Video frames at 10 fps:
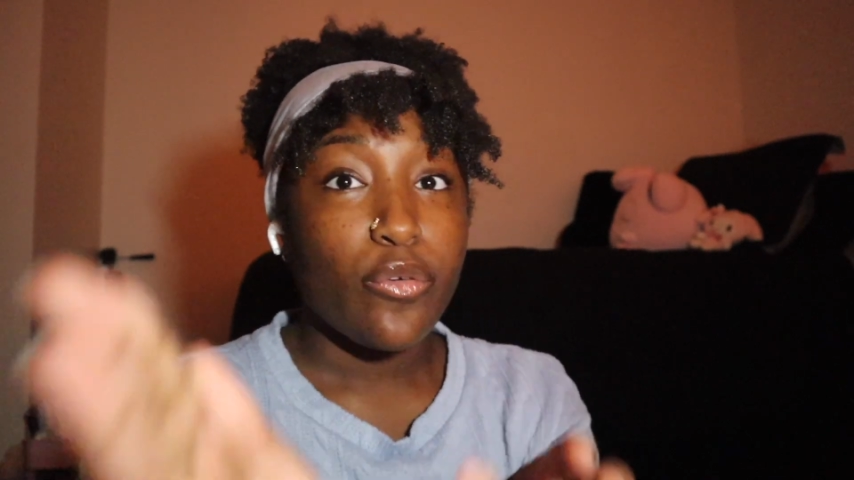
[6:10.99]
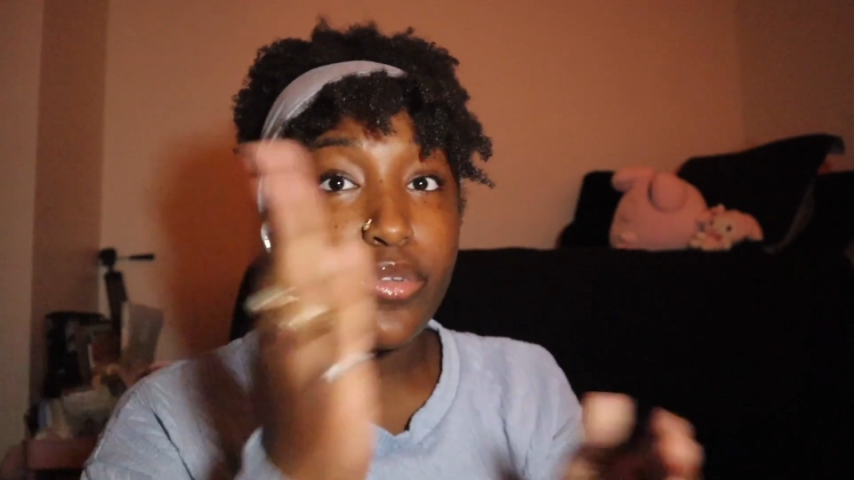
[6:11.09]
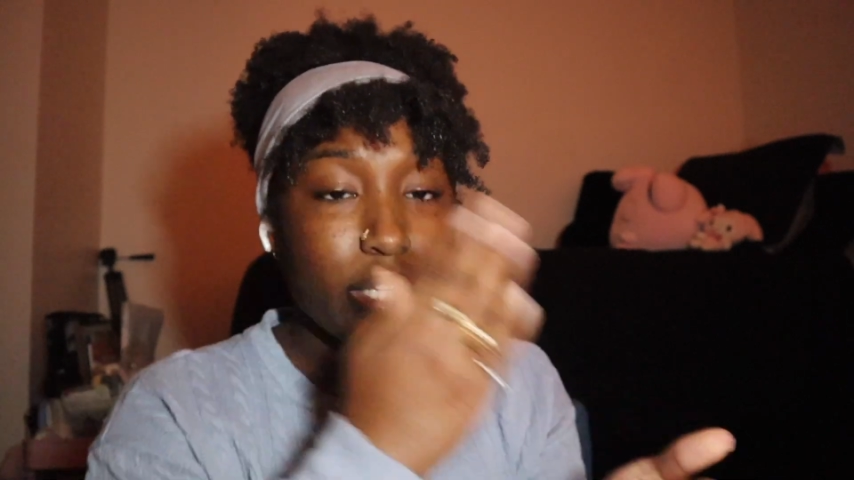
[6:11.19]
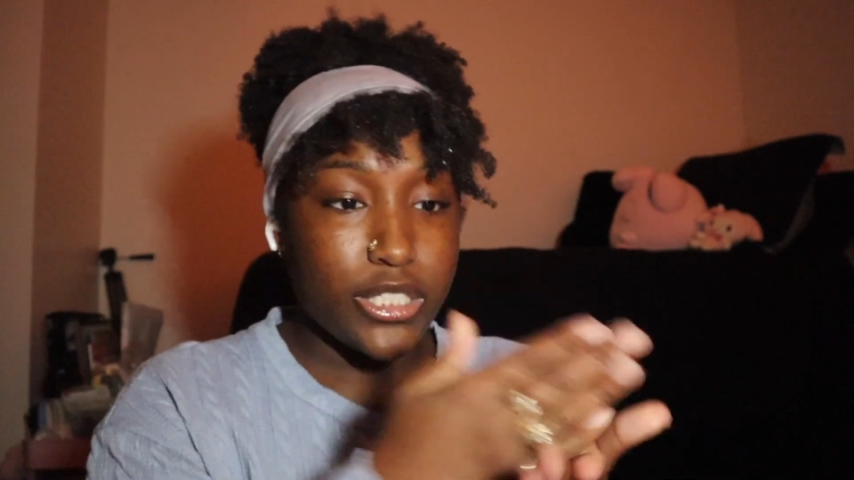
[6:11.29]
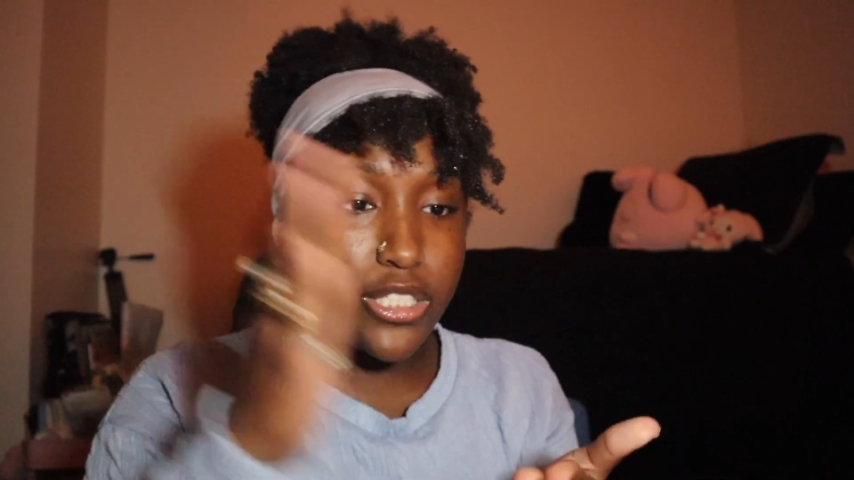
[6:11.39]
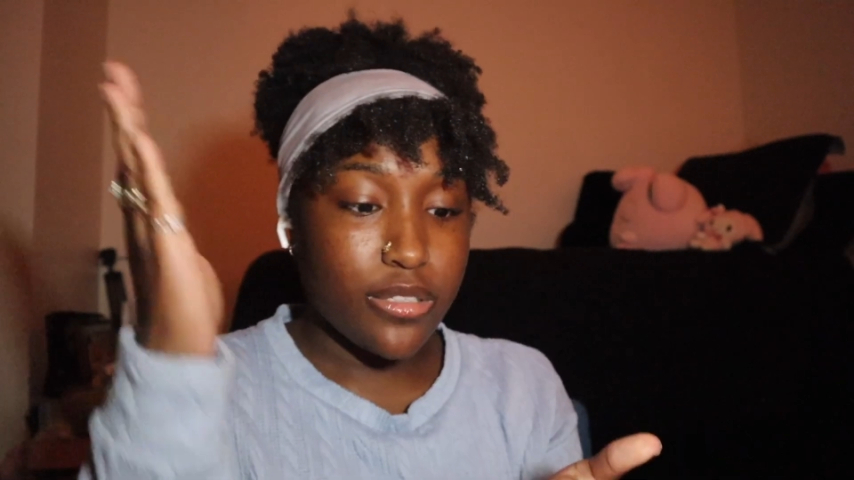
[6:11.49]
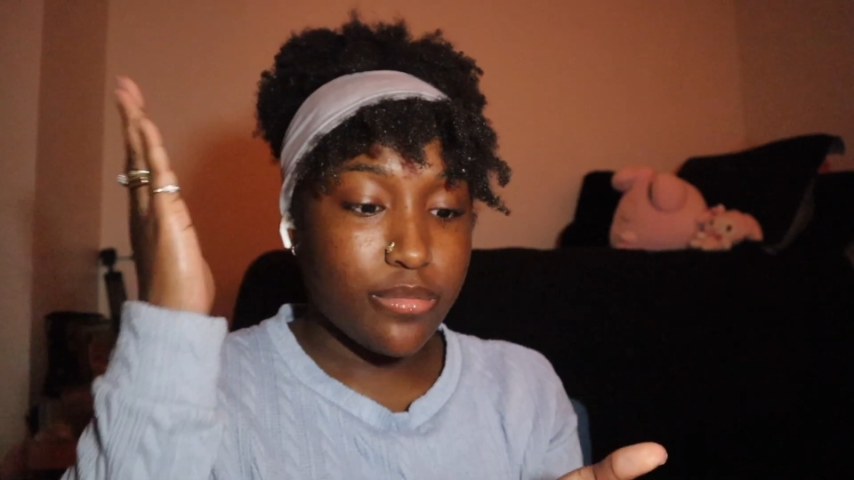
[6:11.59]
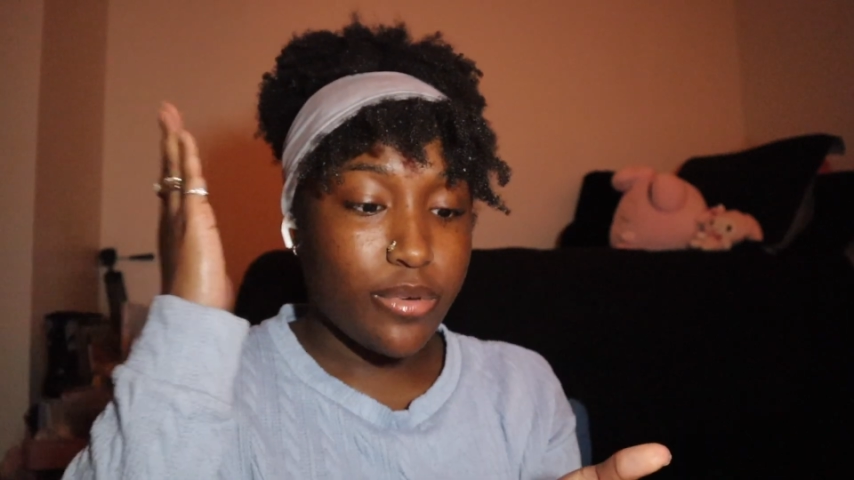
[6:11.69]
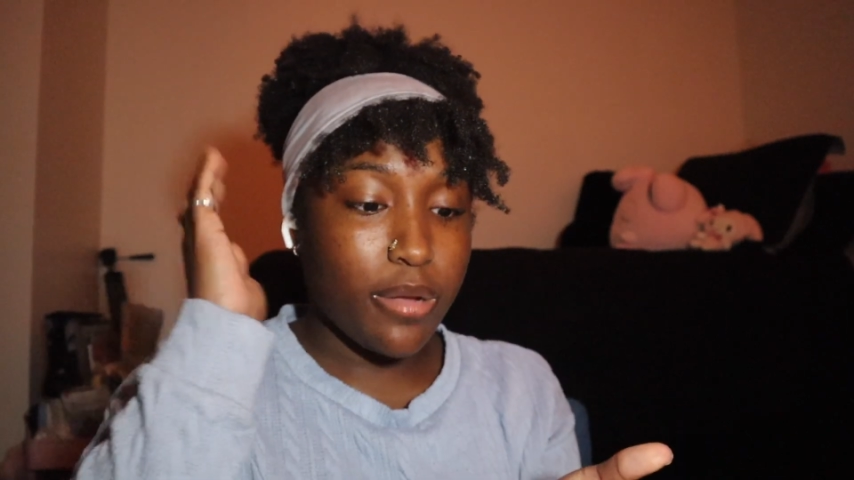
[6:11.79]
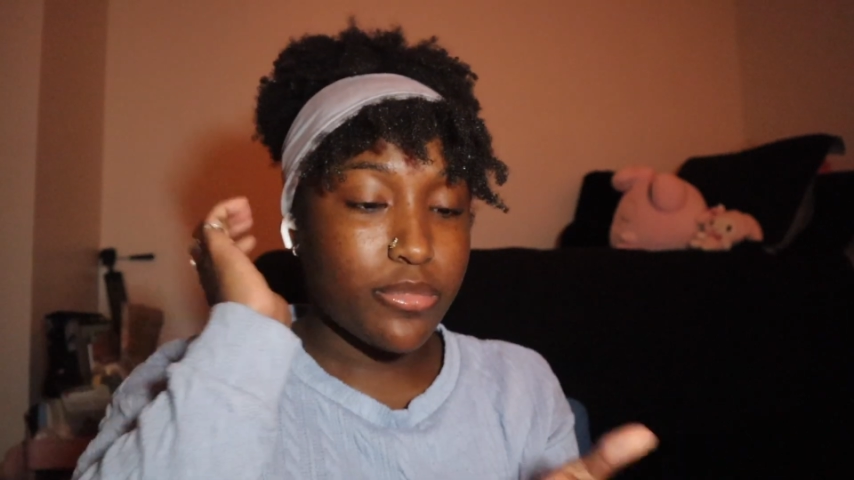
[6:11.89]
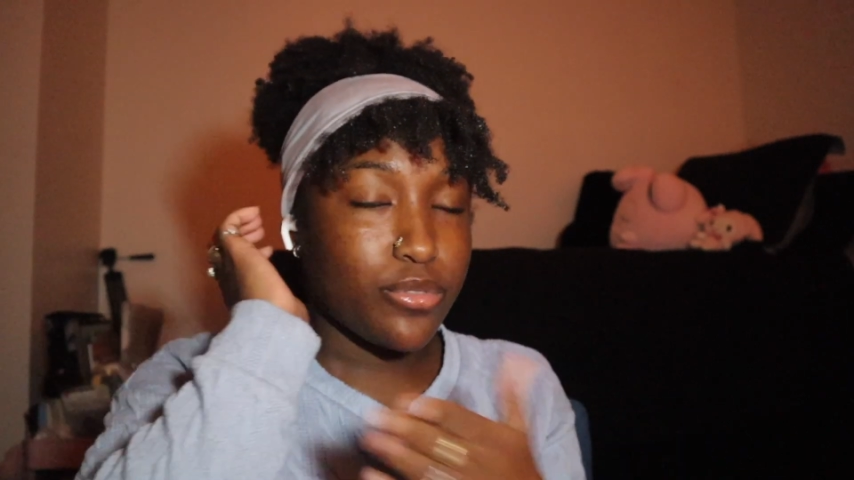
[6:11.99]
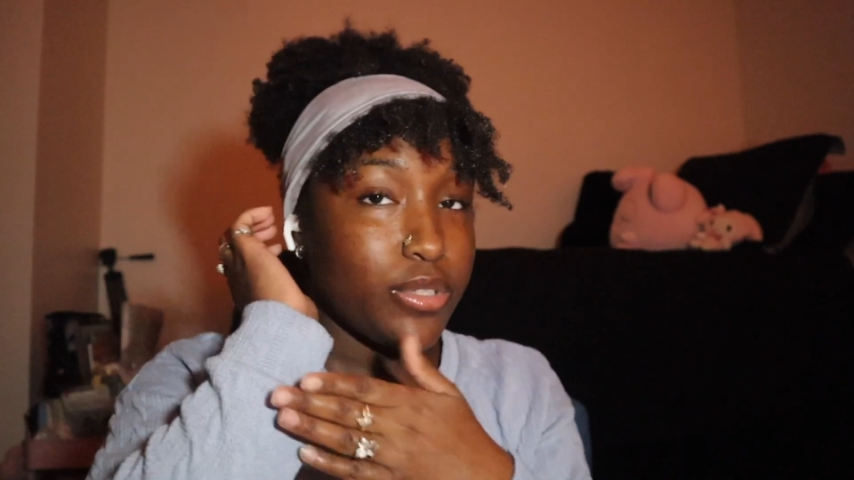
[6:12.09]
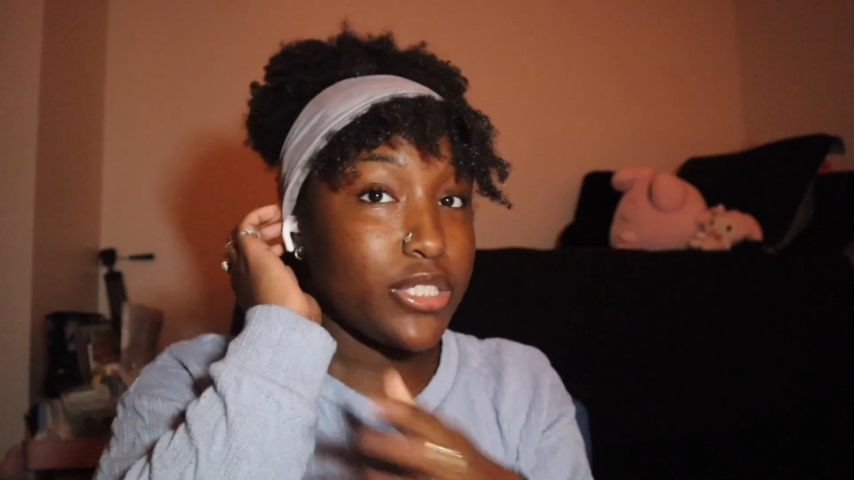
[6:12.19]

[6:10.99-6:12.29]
relationship problems,